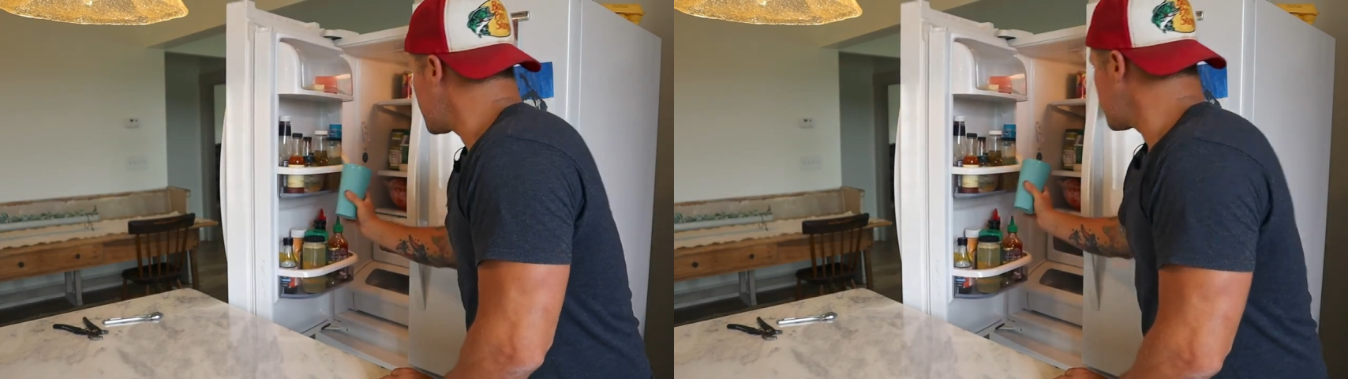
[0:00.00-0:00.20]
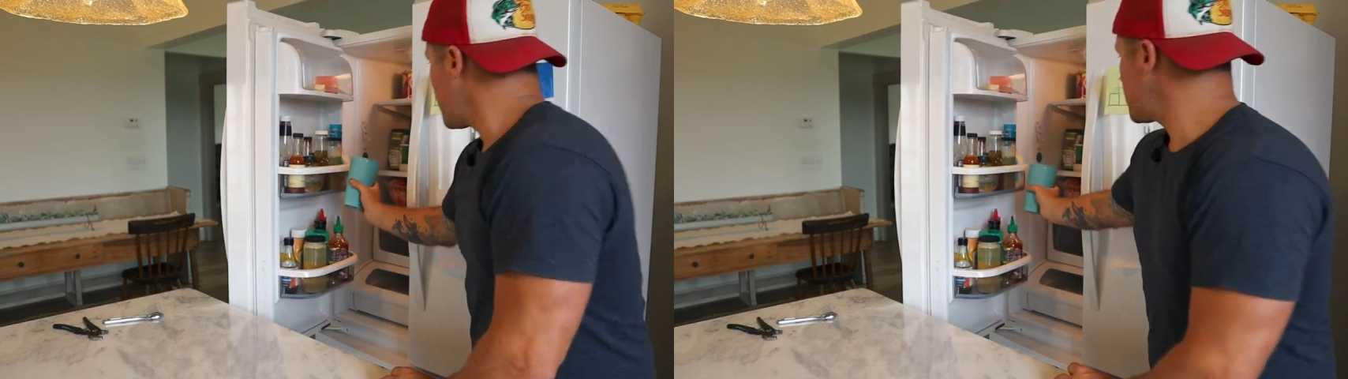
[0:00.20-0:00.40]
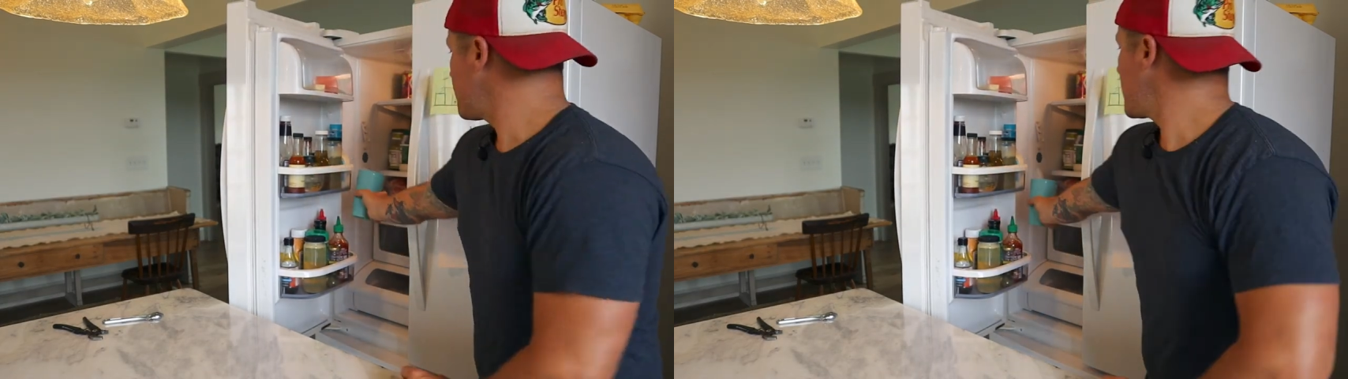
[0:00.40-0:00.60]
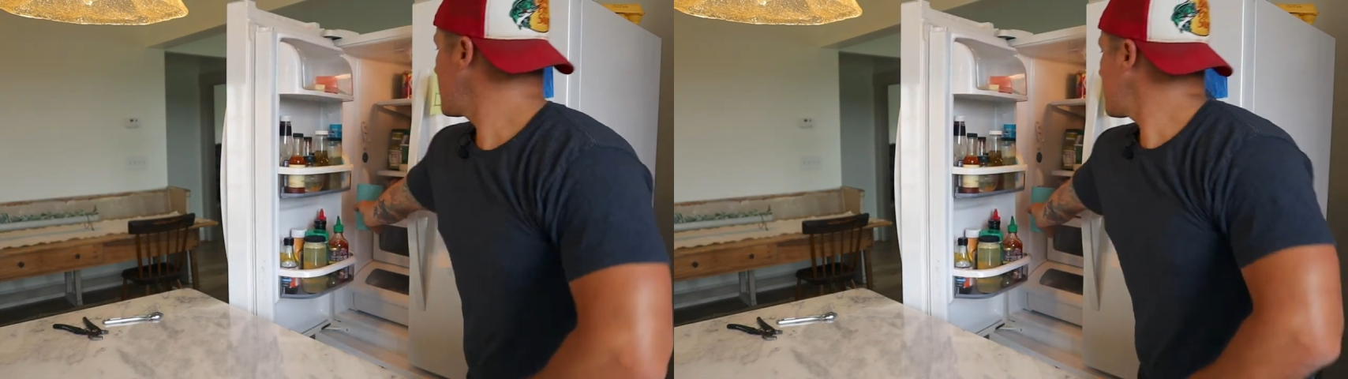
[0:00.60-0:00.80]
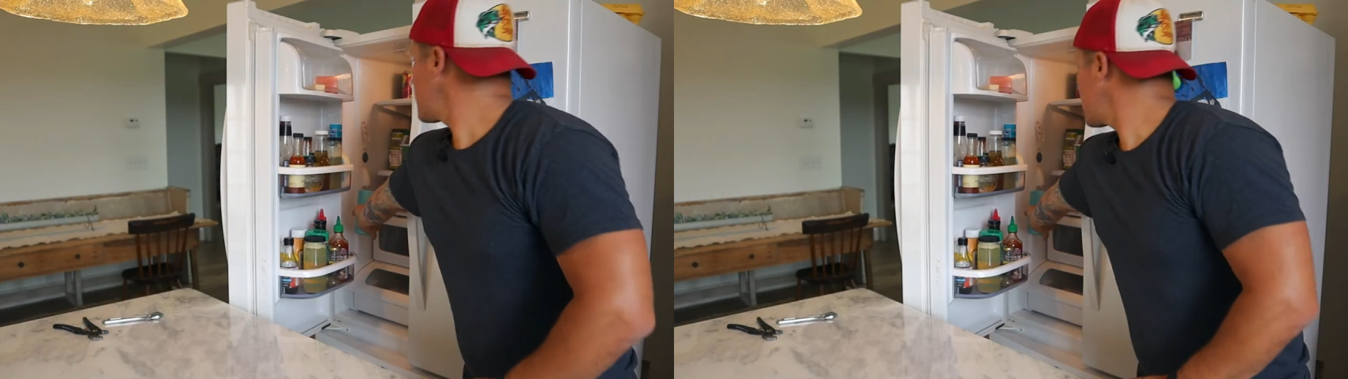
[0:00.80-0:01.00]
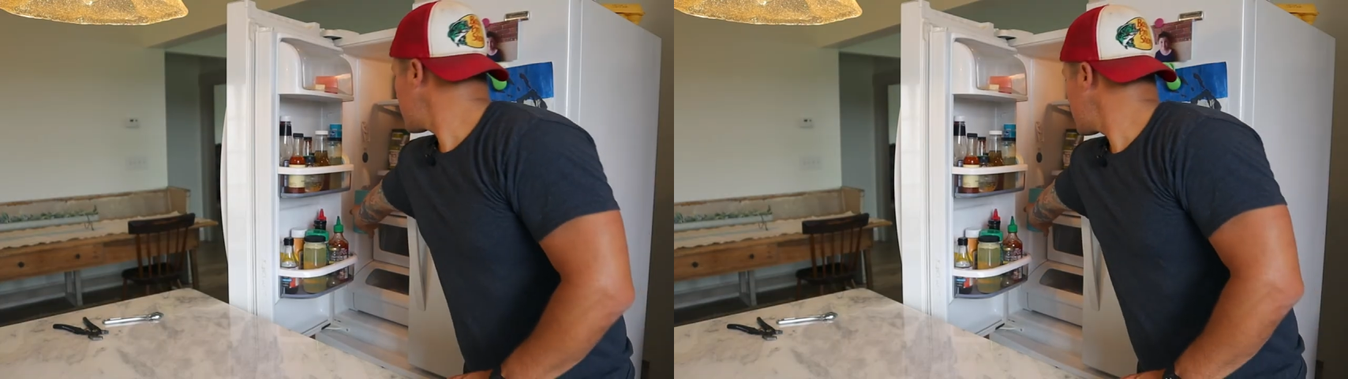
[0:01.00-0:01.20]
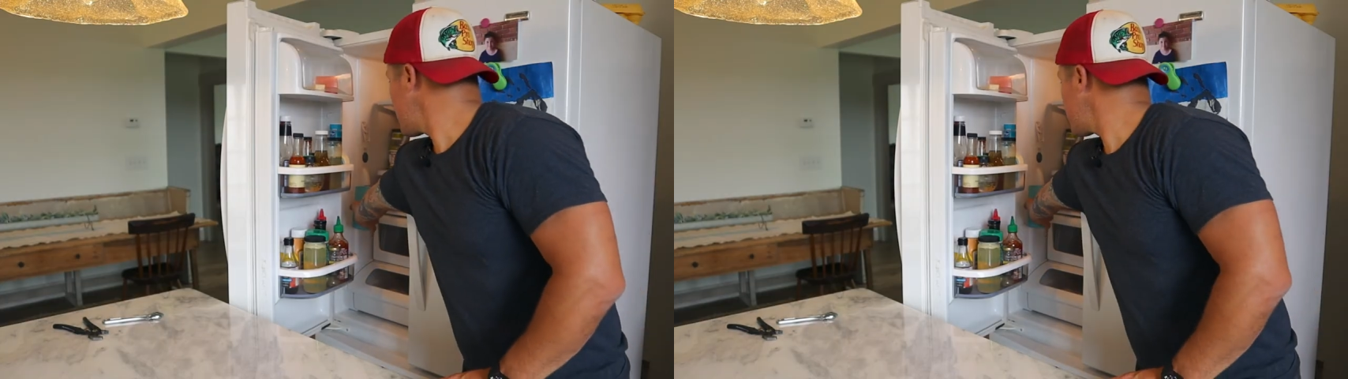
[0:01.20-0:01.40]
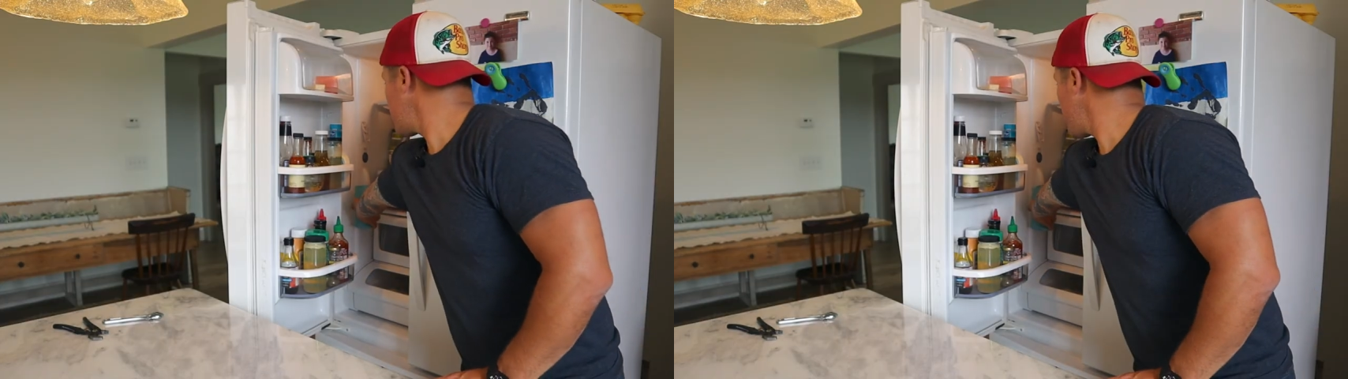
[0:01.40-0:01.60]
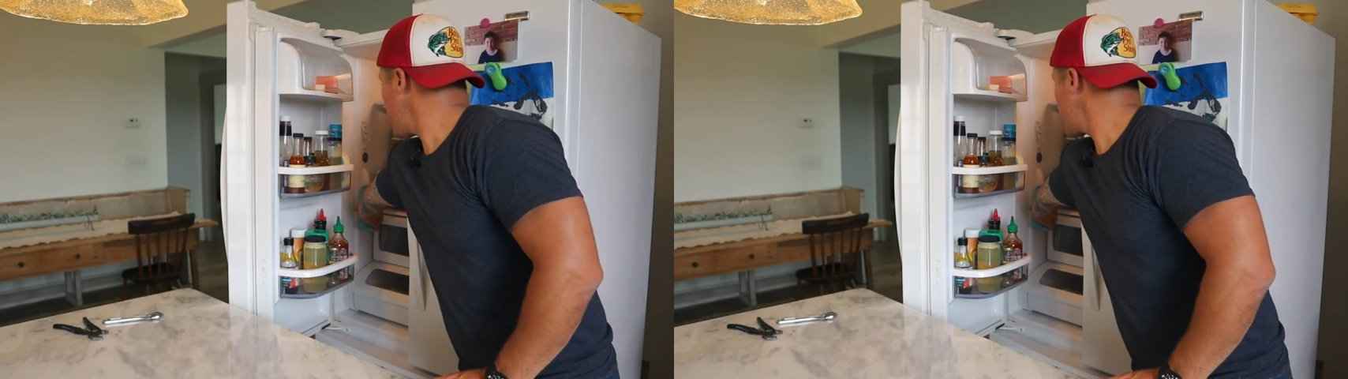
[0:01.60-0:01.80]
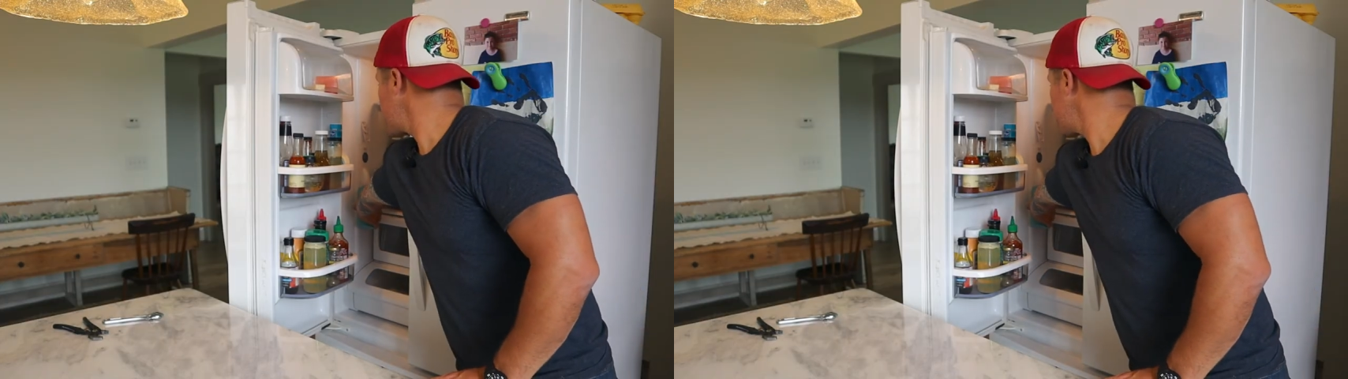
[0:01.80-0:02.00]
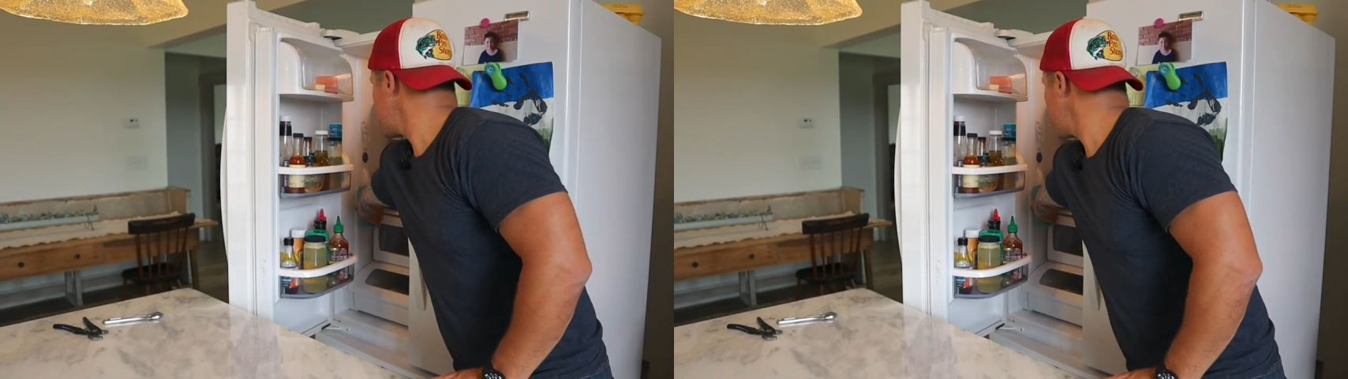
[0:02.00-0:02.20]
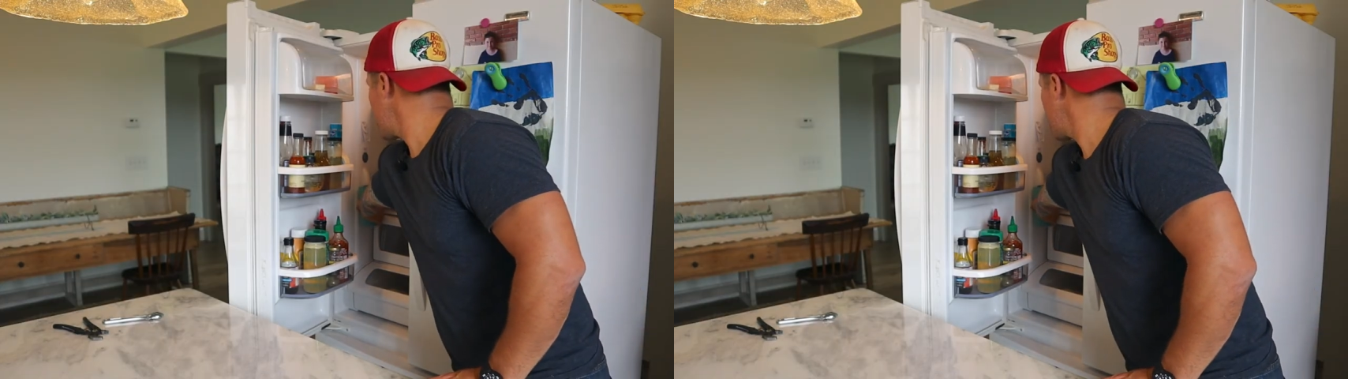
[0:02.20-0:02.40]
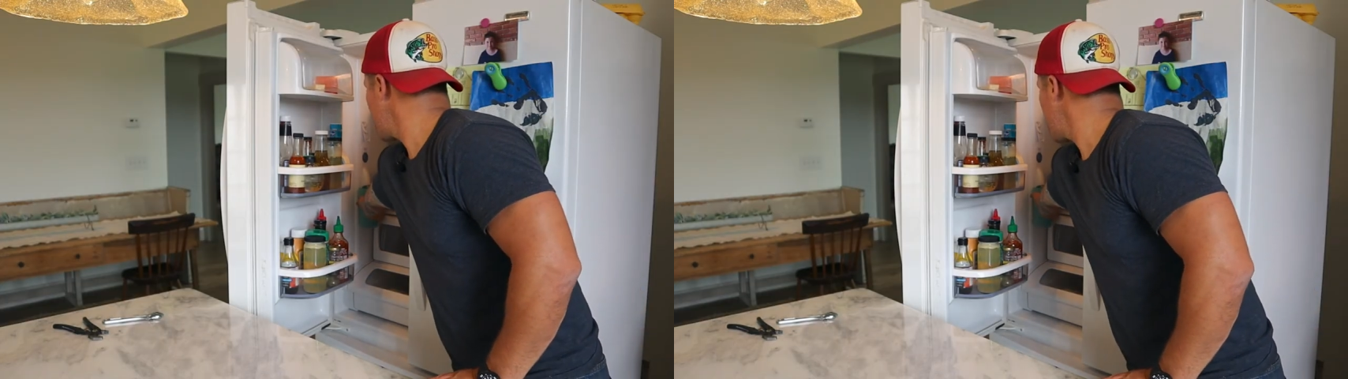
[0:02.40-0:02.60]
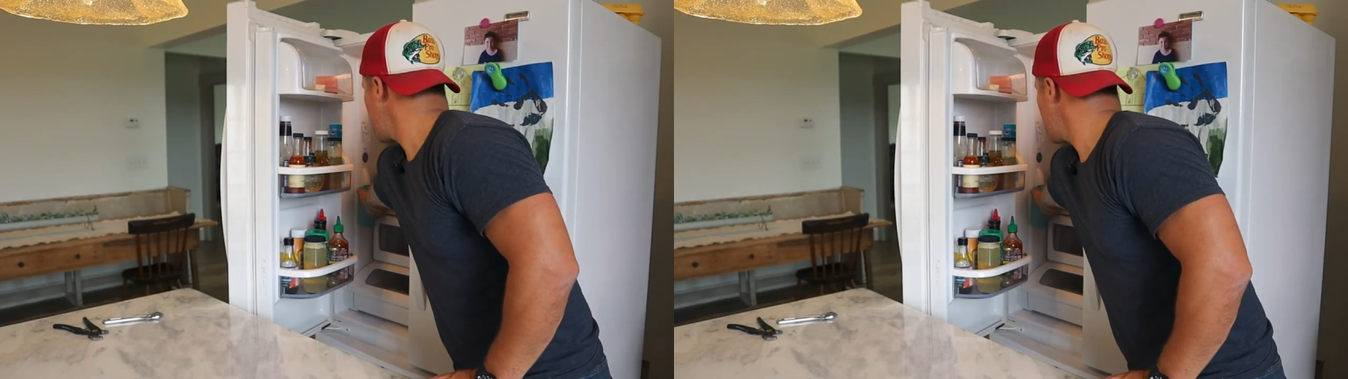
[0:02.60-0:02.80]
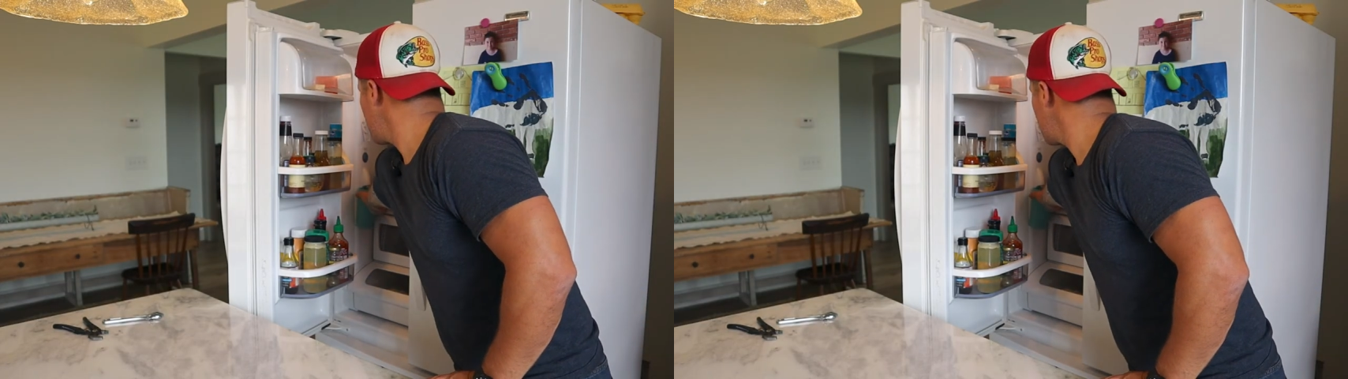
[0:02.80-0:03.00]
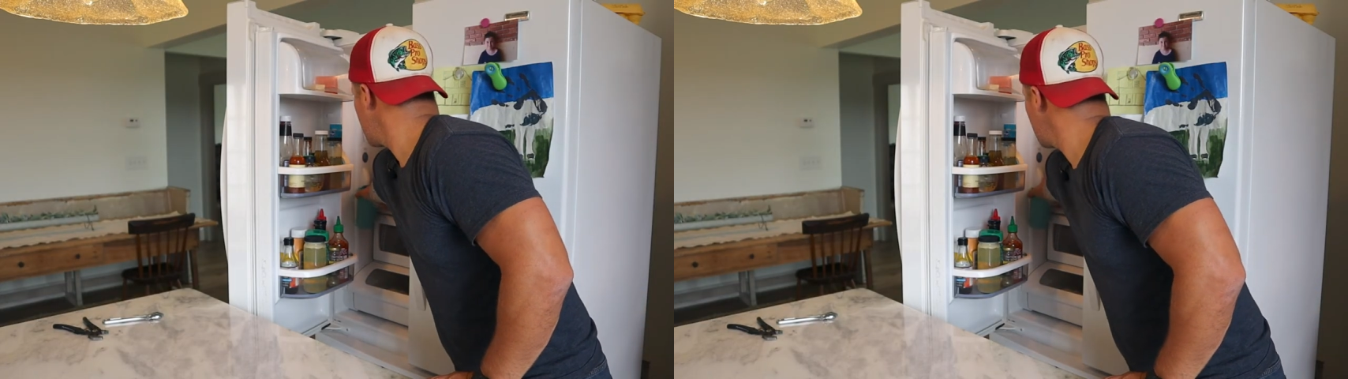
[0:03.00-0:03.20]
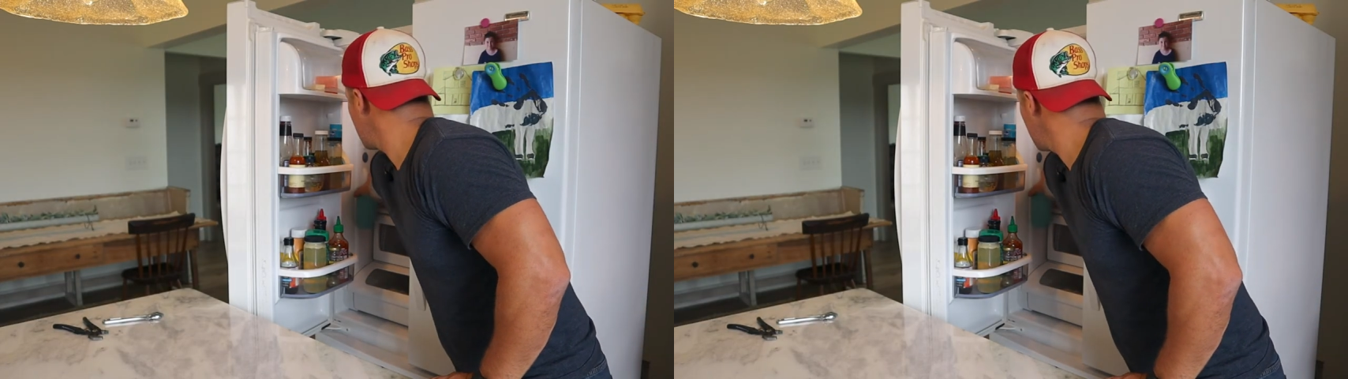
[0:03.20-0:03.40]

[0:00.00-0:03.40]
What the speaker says: (no speaker visible)